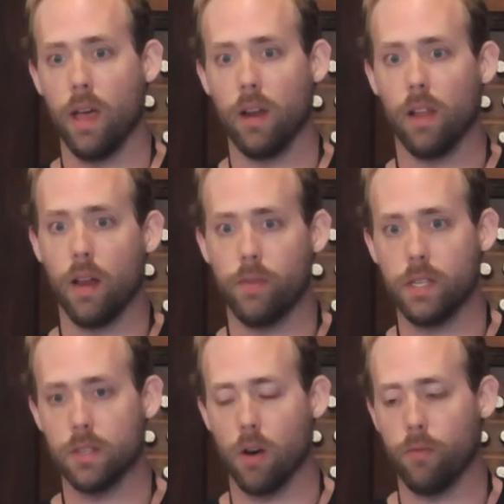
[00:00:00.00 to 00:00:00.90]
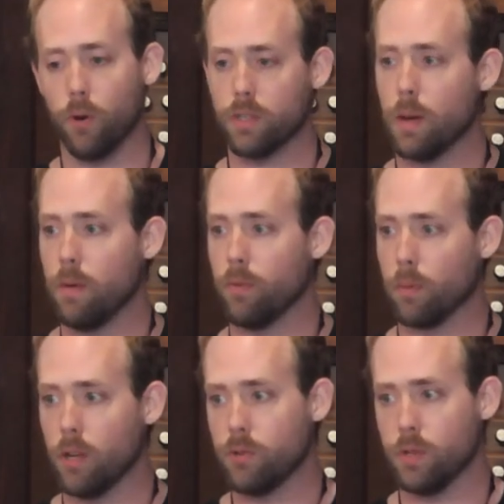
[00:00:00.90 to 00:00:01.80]
And a lot of these are folks coming from
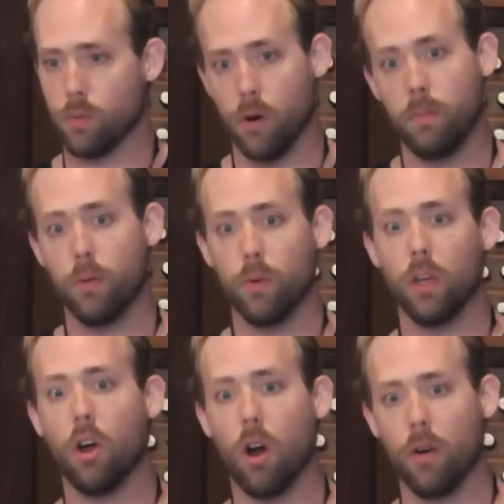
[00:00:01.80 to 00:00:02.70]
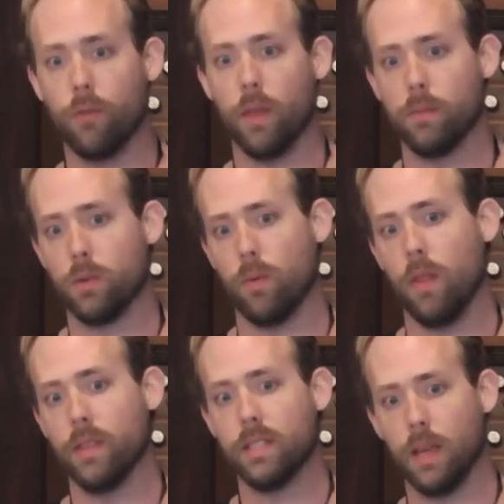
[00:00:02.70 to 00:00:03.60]
countries where it would be really hard for them to
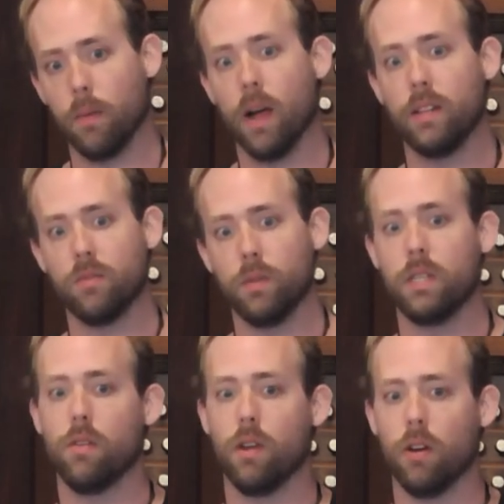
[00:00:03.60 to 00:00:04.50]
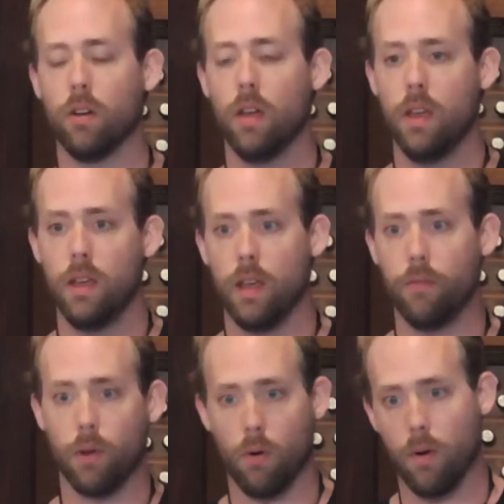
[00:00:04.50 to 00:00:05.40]
run the same kinds of material
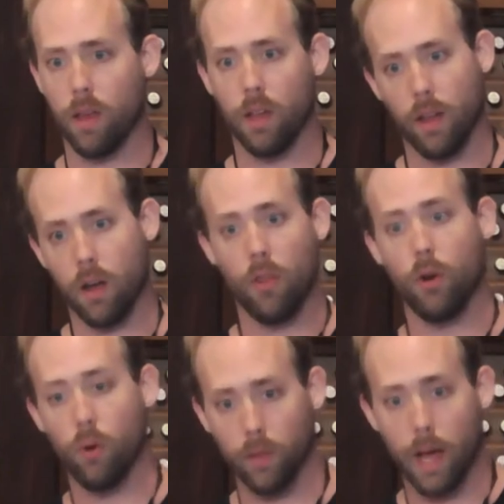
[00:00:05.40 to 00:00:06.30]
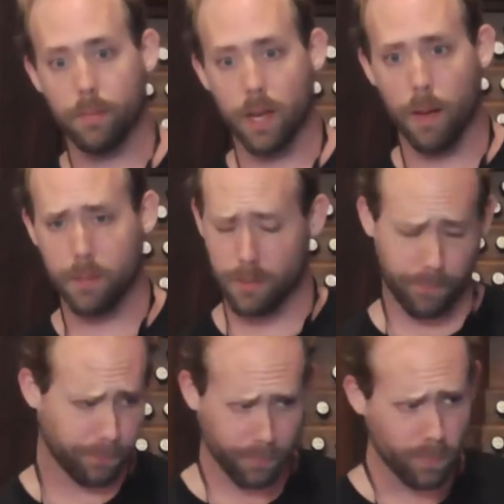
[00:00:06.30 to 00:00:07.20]
if they were running it like on their own laptops.
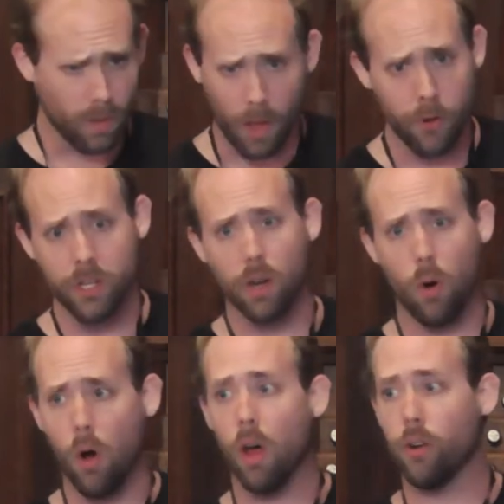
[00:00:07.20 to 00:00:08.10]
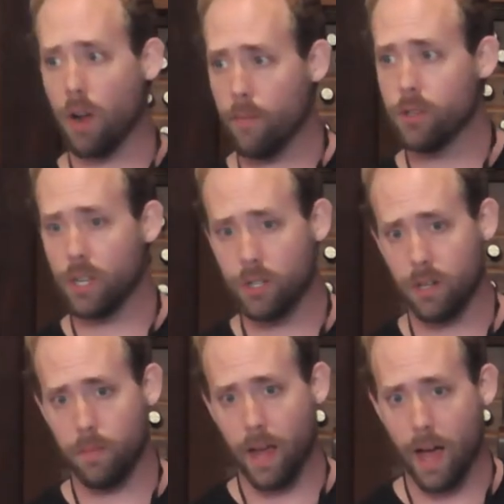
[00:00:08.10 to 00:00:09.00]
There's like a whole other
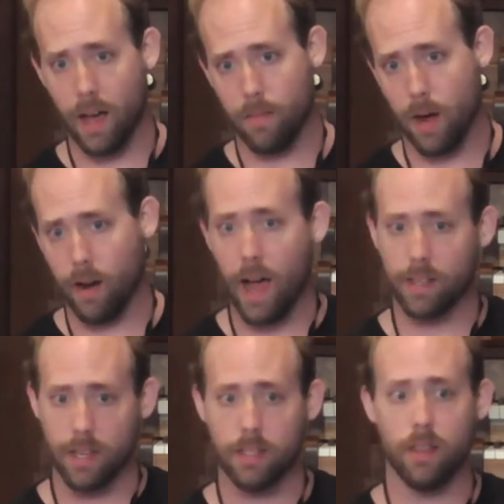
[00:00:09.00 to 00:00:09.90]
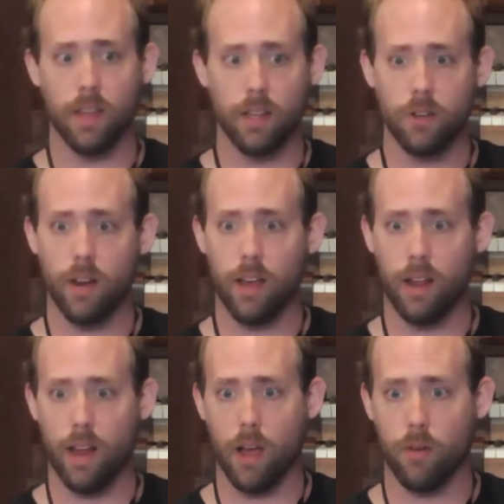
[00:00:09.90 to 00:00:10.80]
conversation to be had about access to the internet
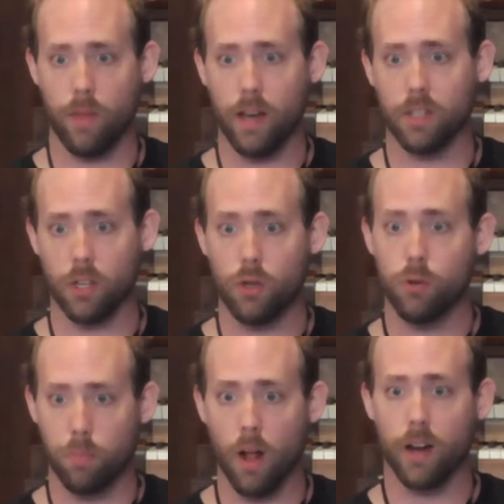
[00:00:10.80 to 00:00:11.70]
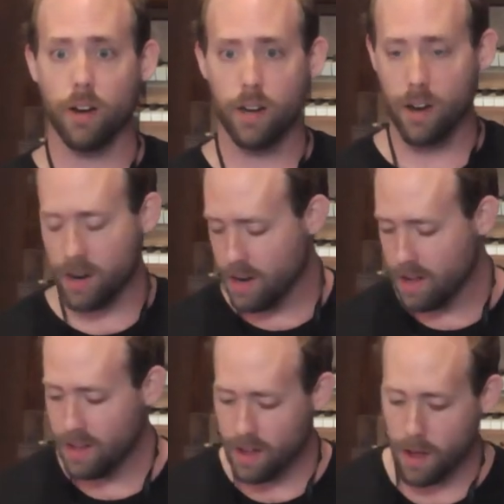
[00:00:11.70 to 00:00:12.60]
and how that is a huge blocker here.
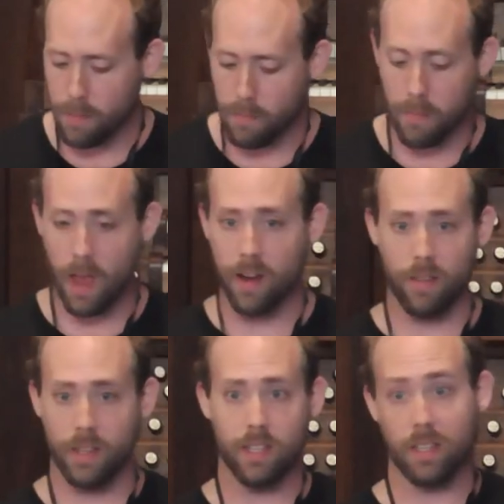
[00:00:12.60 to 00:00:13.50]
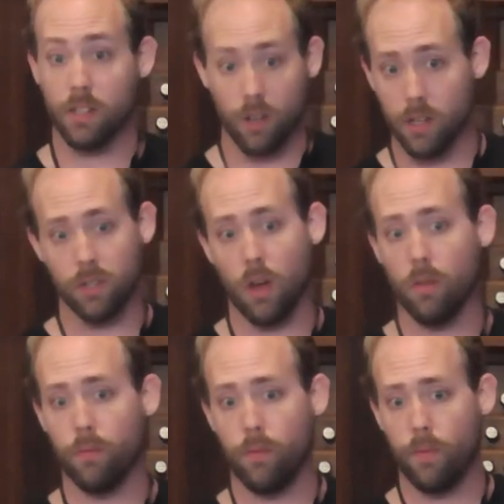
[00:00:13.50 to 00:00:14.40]
Um, and this isn't going to
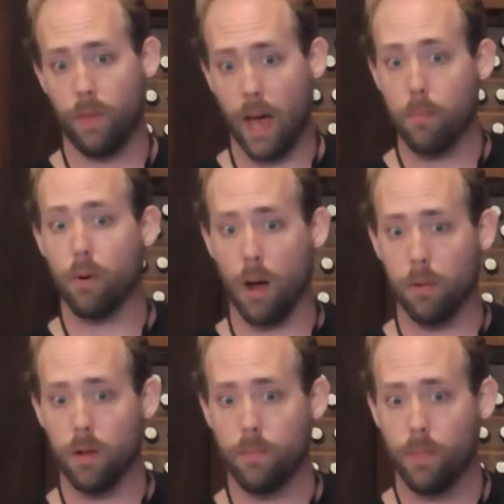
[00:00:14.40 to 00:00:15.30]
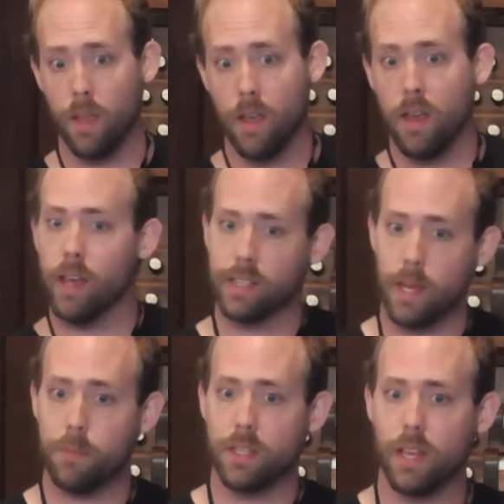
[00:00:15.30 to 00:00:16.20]
solve that problem
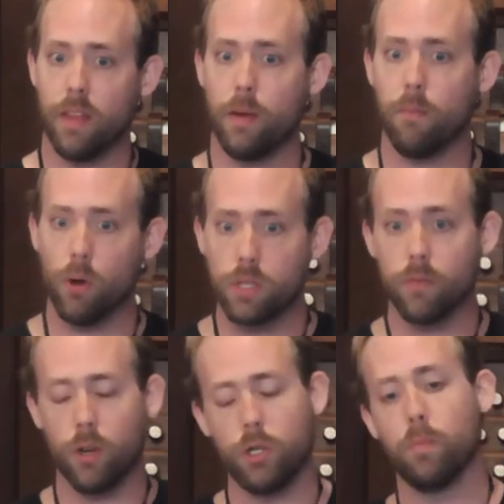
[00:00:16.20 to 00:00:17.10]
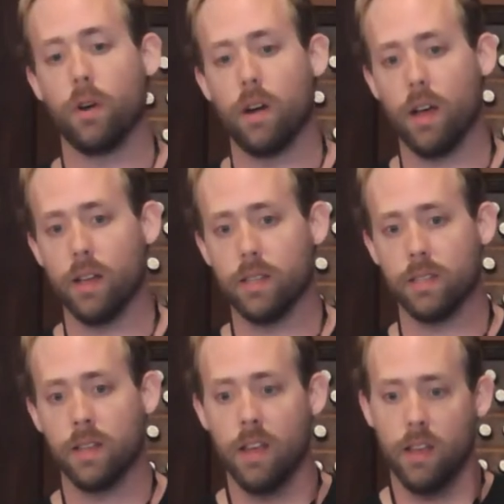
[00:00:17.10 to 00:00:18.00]
except to say that most of what Jupyter
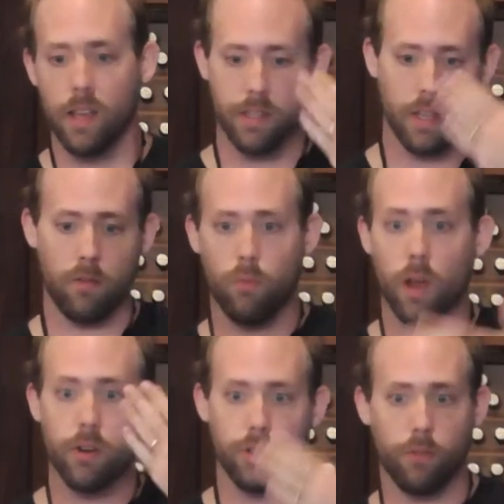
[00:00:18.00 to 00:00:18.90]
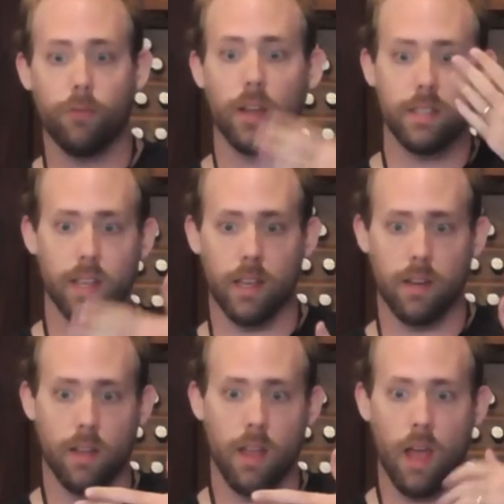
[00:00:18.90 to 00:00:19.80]
does is it renders a front
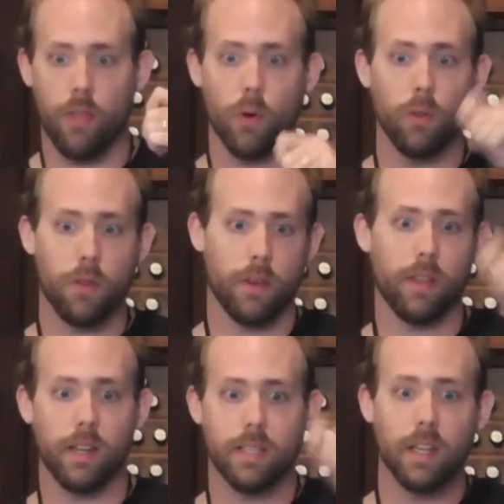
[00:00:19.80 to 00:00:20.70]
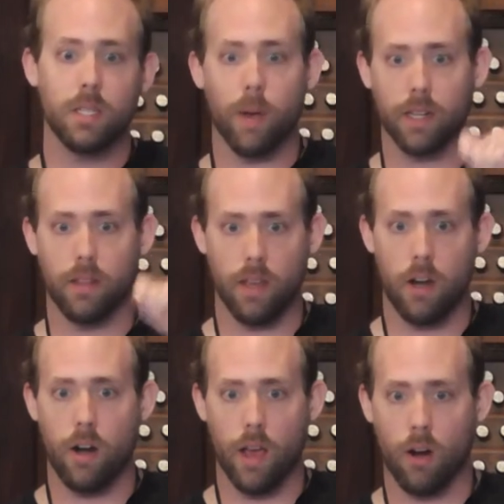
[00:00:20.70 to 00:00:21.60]
end, and the only thing that it sends back to the
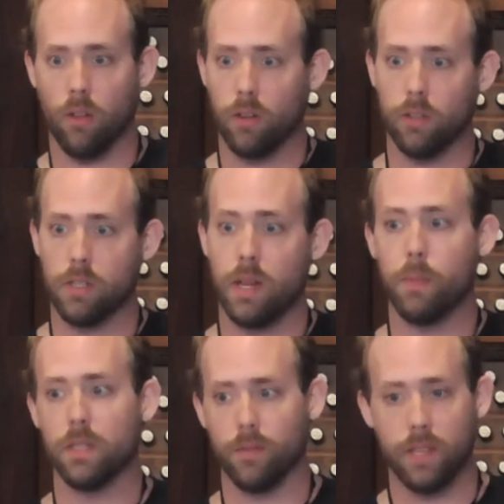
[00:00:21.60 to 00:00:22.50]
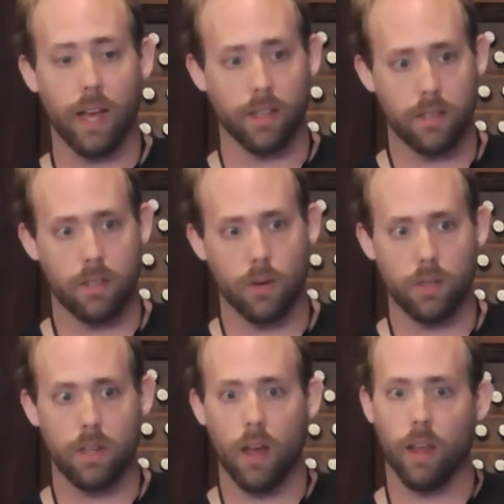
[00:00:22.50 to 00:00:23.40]
internet are little snippets of text. So
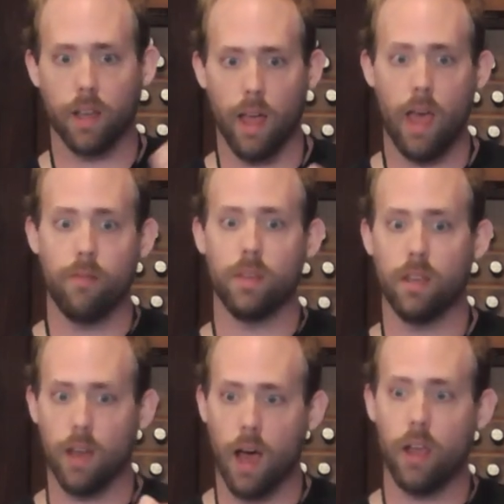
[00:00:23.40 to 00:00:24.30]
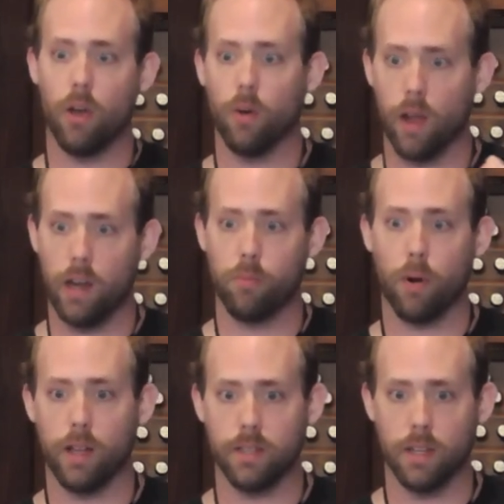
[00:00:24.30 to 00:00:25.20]
it's not like a heavy I.O. kind of
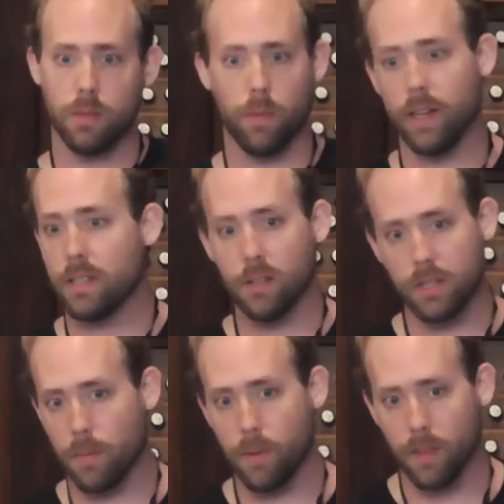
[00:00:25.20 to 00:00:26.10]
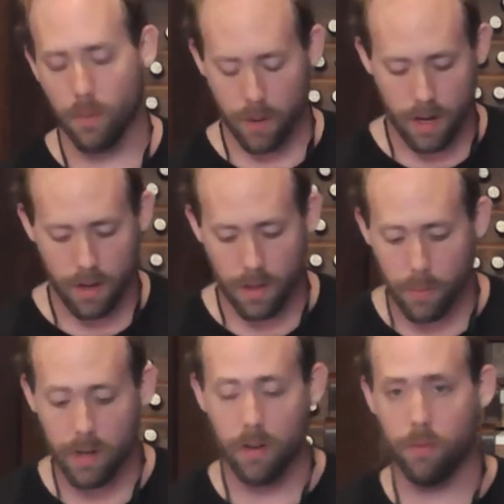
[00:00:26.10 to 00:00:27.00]
process, but that's still something that we, that
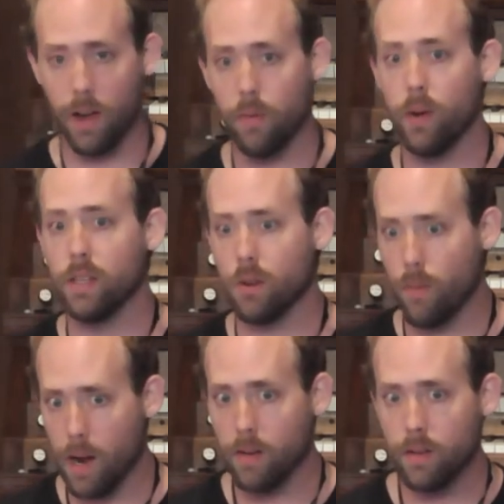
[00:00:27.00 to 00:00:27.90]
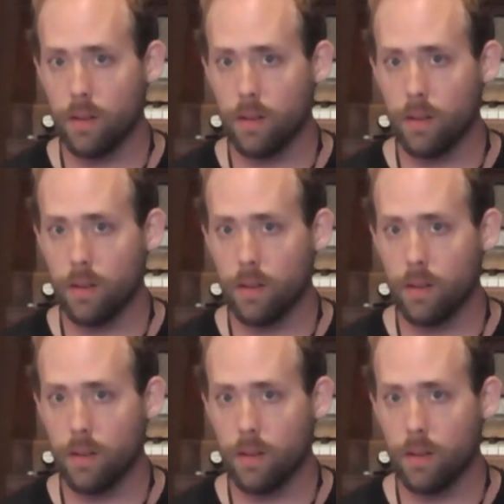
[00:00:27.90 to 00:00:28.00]
we need to find ways around.